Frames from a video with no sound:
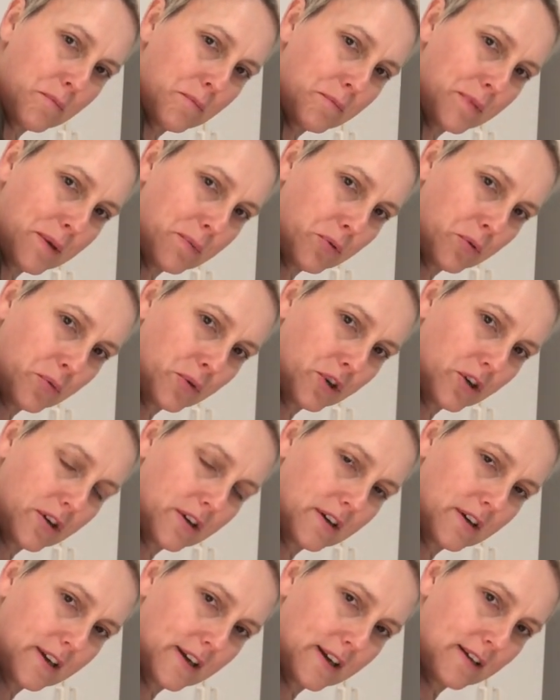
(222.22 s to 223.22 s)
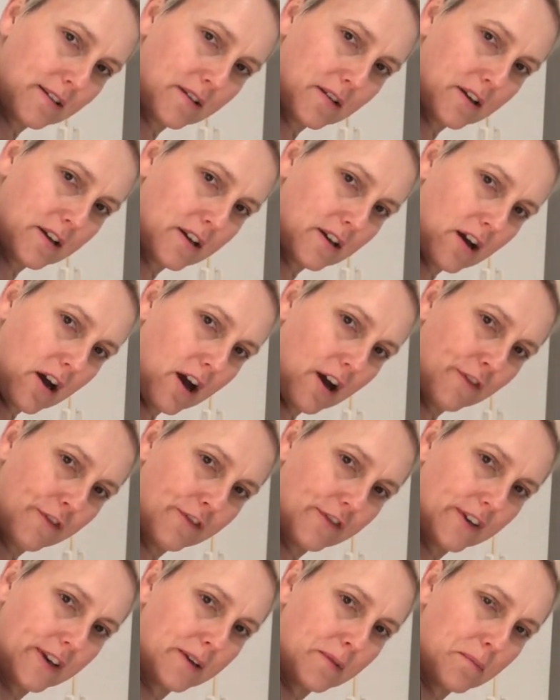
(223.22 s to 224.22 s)
People would
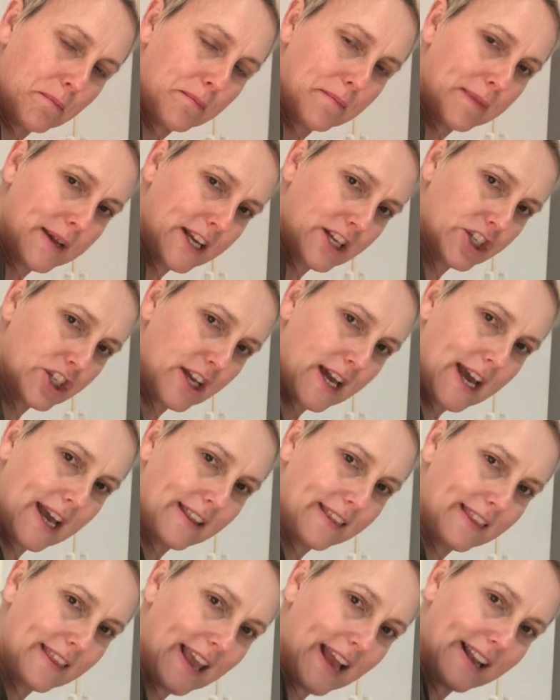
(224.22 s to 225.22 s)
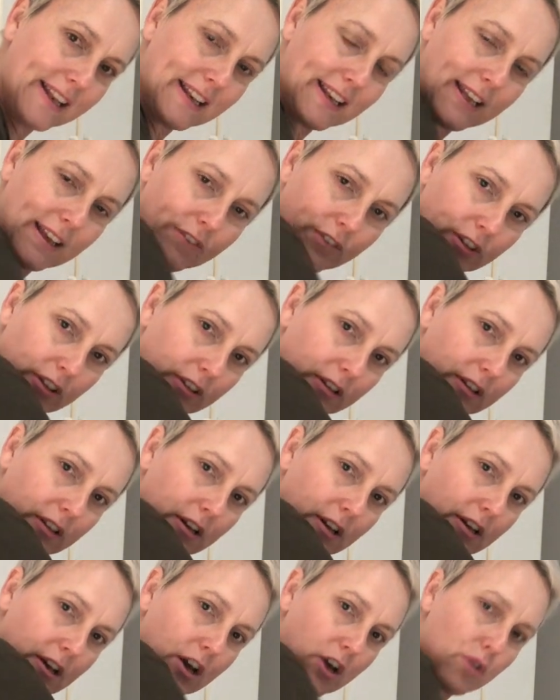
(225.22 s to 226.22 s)
often measure at that level
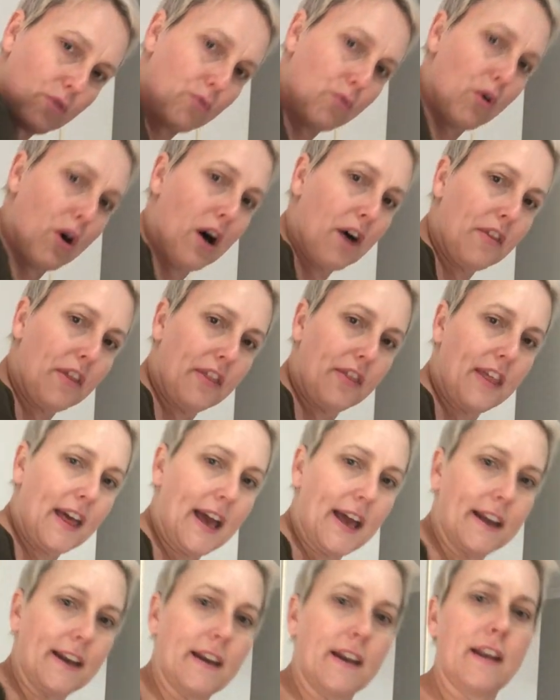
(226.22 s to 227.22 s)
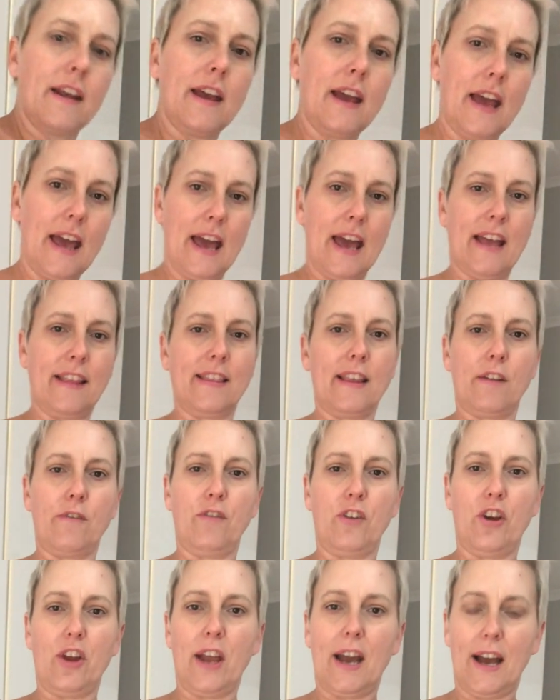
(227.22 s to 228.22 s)
rather than at that
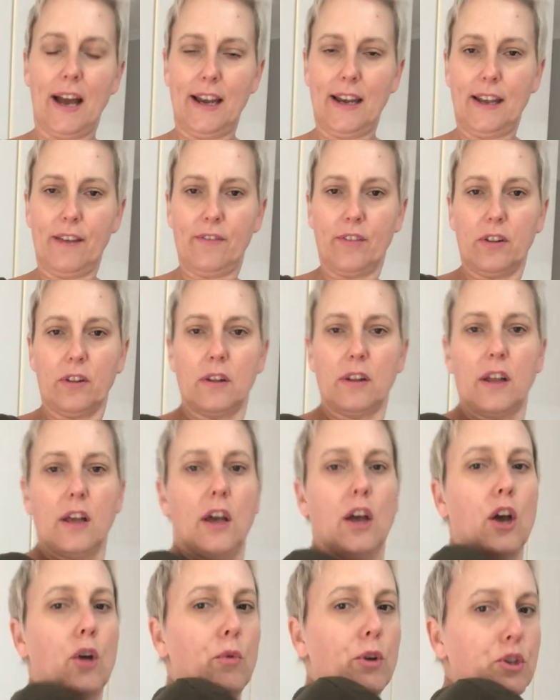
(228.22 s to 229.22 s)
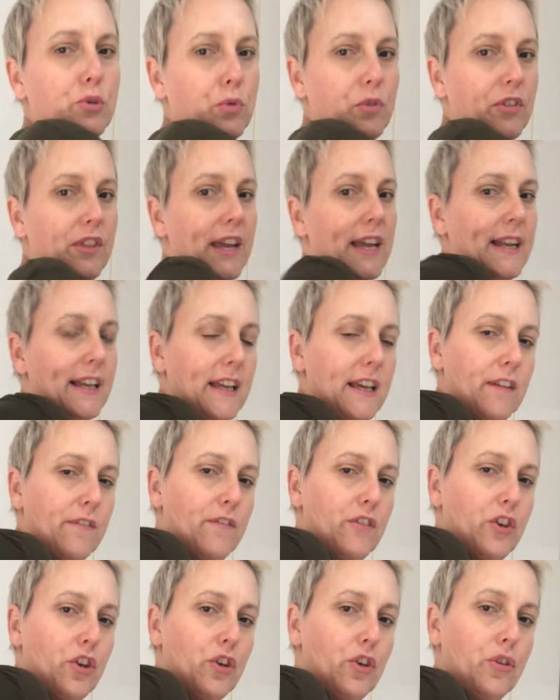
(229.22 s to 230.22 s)
very high level, which will then
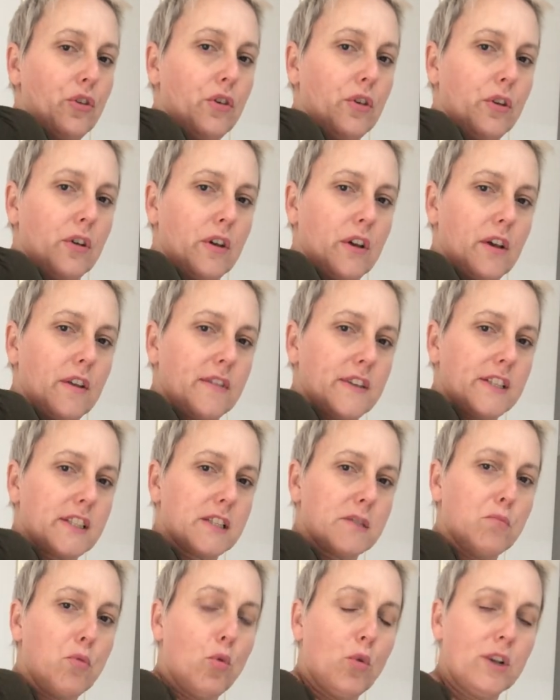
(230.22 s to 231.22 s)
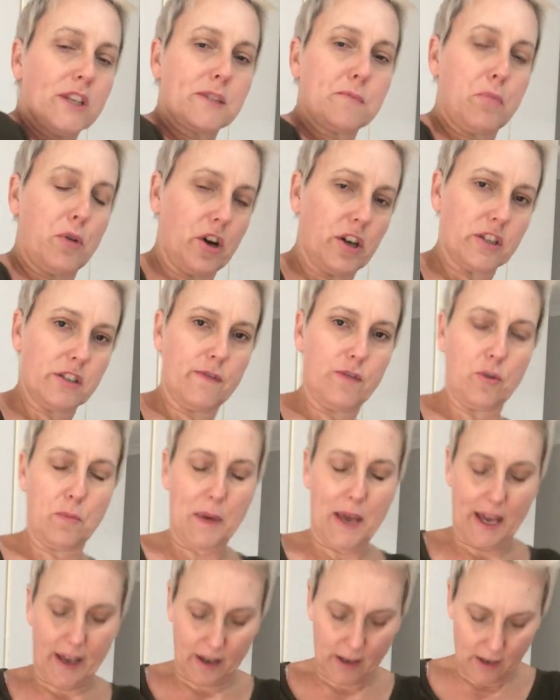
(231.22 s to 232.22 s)
give you the smallest part of your
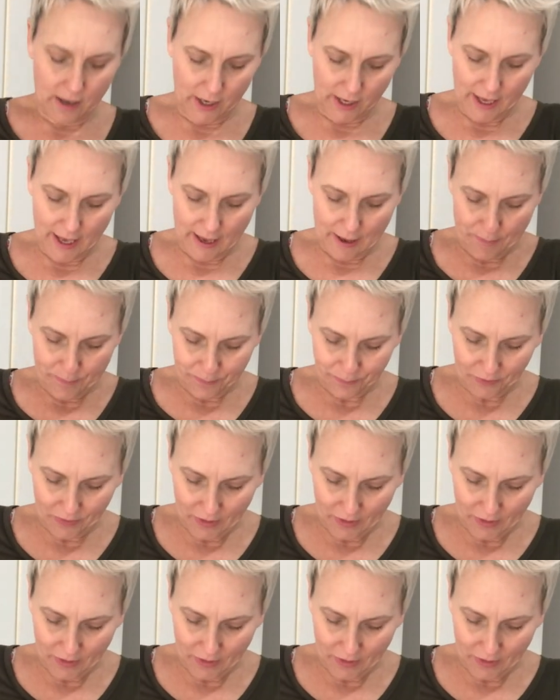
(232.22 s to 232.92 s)
back. Okay,